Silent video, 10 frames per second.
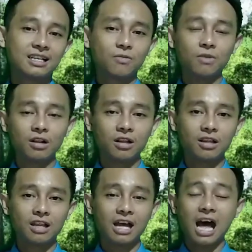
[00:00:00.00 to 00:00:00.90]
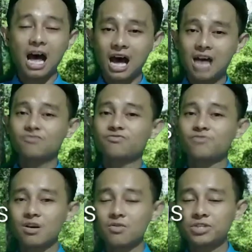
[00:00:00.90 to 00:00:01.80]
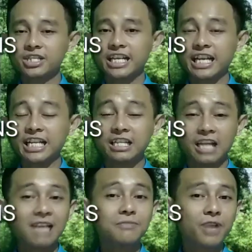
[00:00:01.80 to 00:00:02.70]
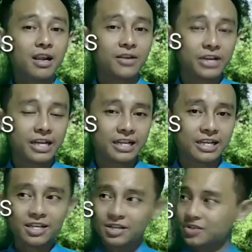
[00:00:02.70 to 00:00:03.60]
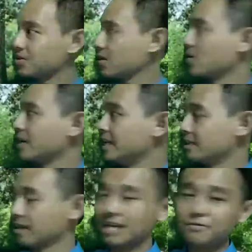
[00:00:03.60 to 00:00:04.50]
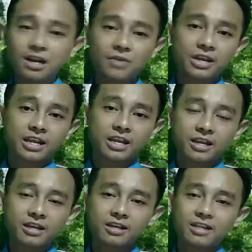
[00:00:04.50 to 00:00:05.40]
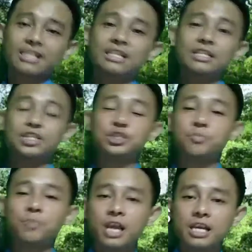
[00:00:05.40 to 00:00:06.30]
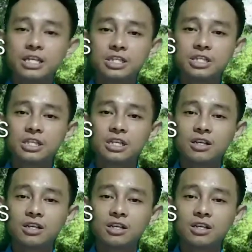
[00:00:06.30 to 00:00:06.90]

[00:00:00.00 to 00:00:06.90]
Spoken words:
Well, I wrote in the library. So in the library here is the place